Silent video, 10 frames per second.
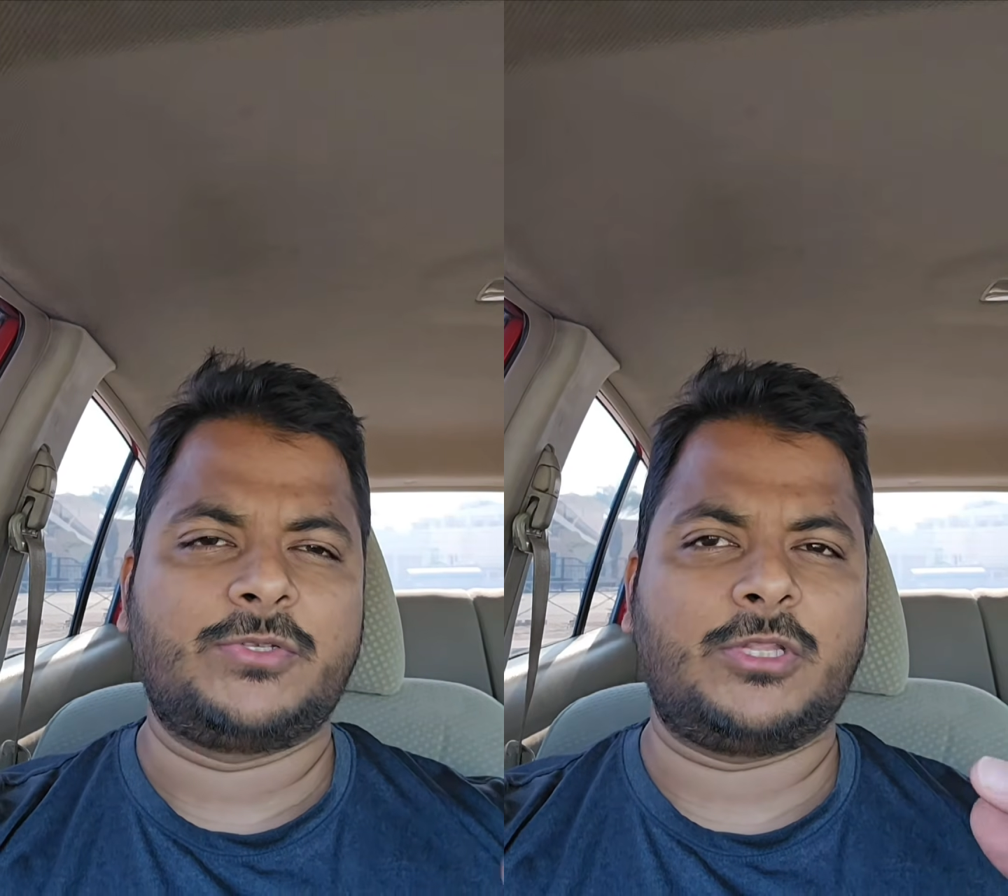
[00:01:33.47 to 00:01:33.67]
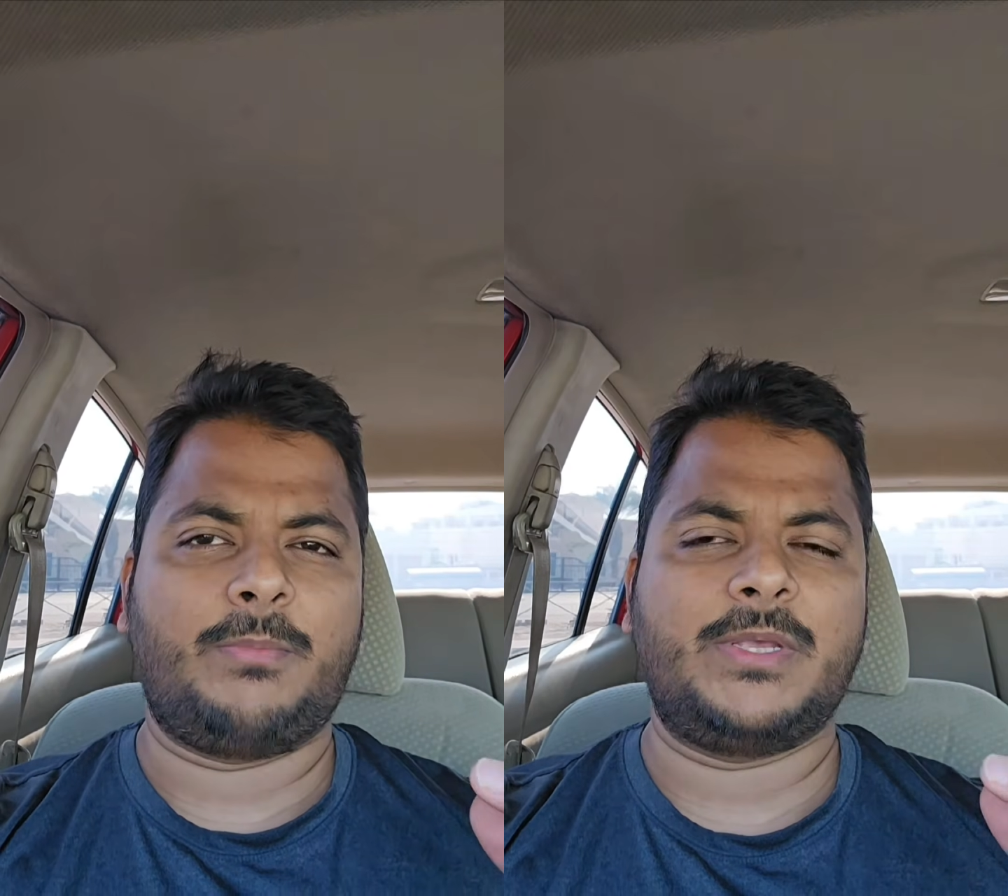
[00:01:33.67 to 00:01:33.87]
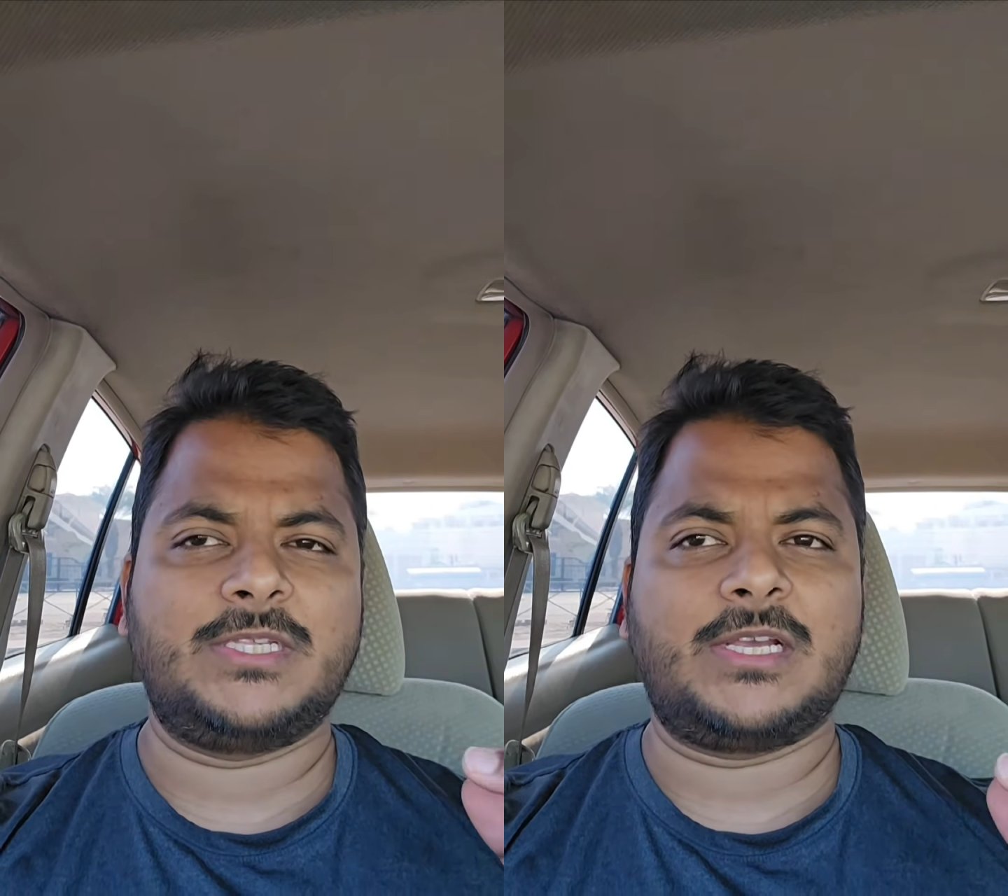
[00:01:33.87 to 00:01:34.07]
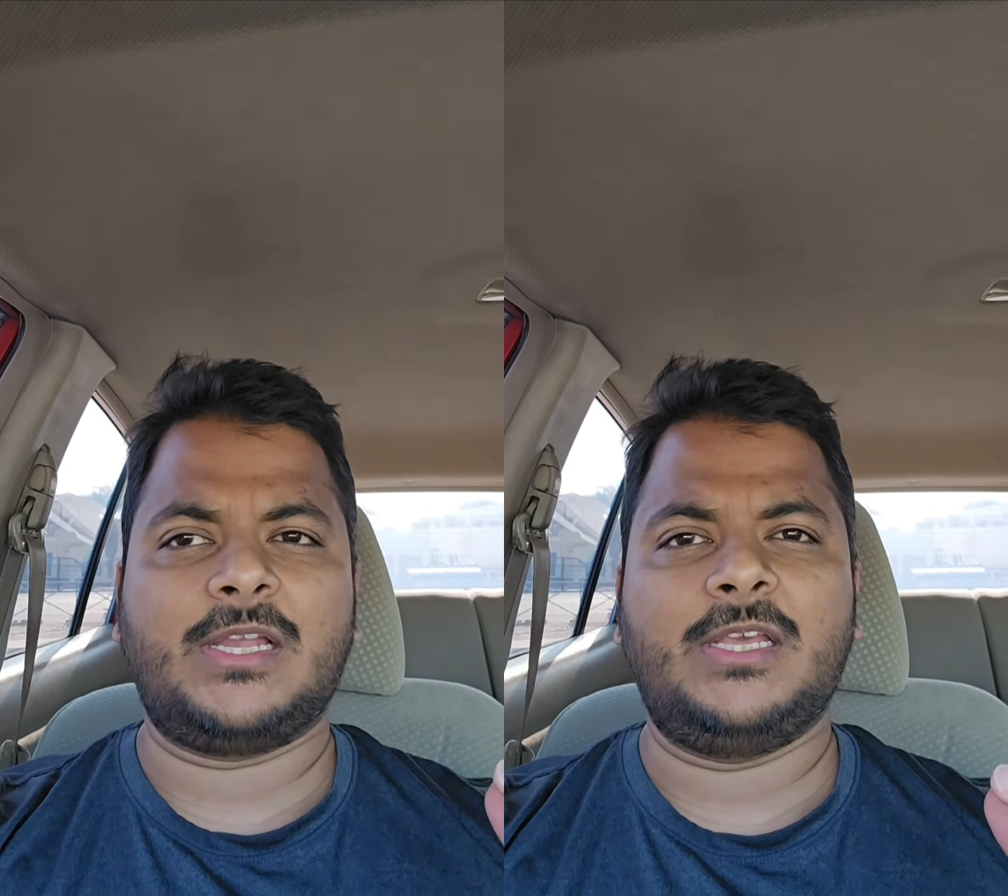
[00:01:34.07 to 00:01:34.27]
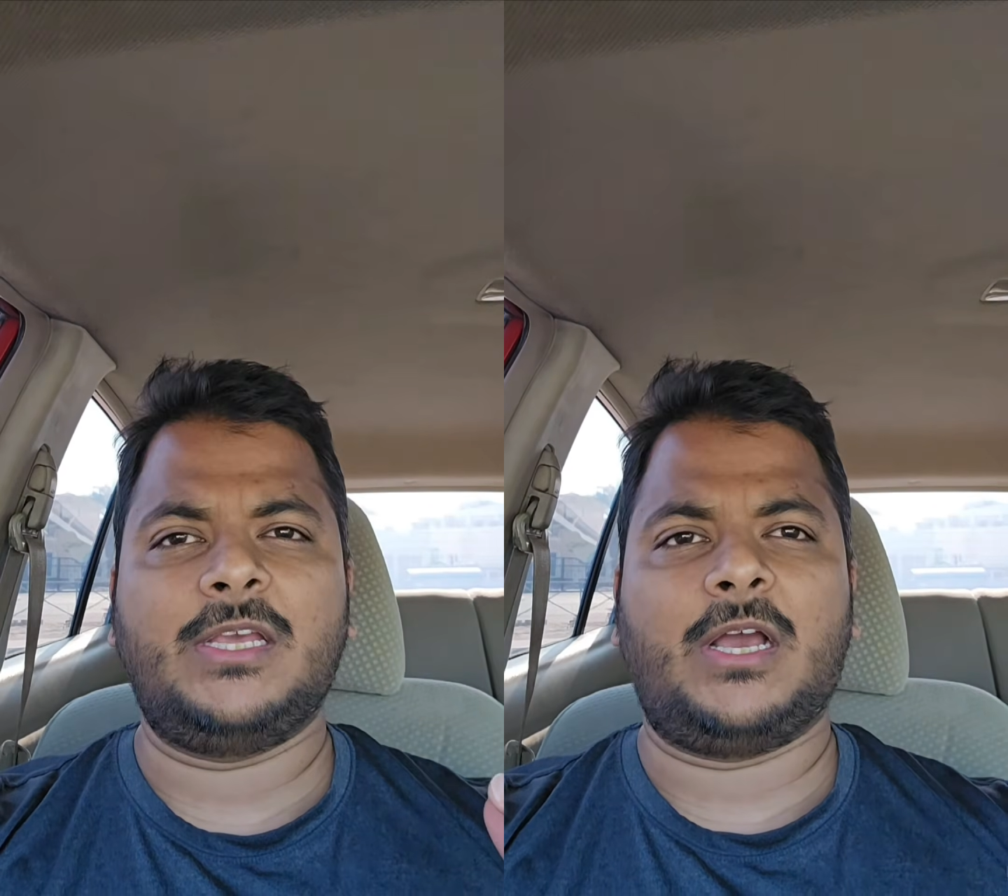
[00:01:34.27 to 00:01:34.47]
So
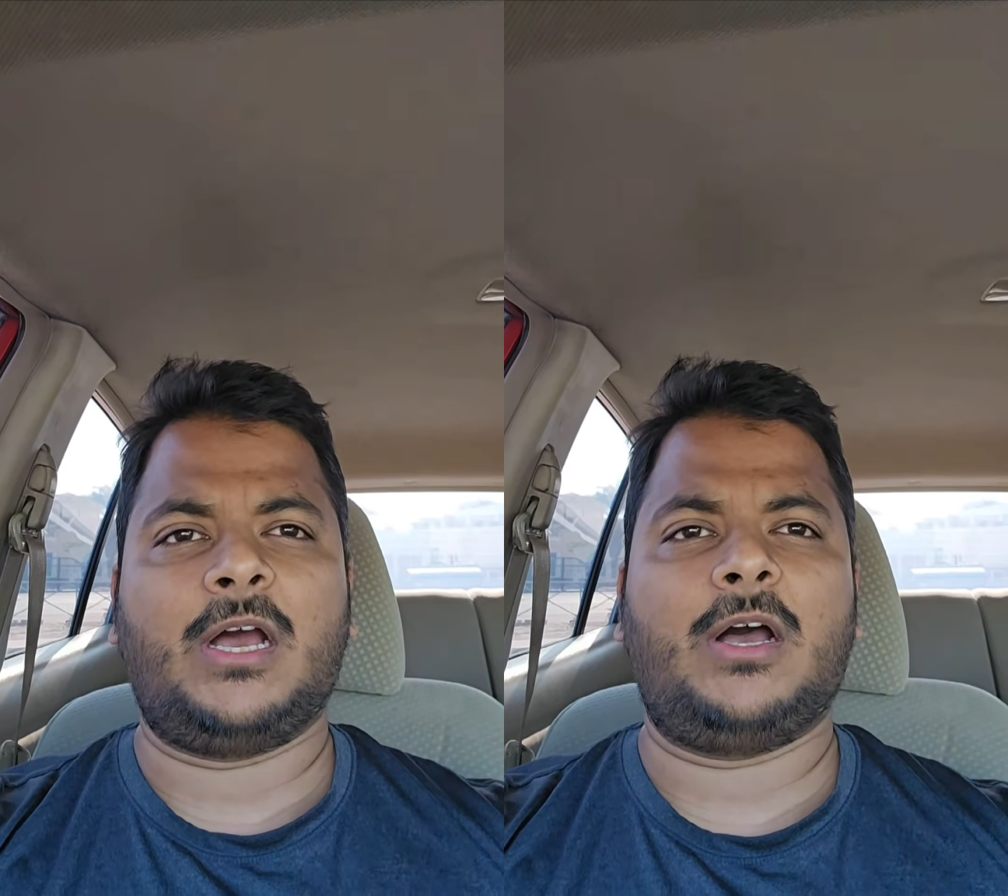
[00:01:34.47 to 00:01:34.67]
basically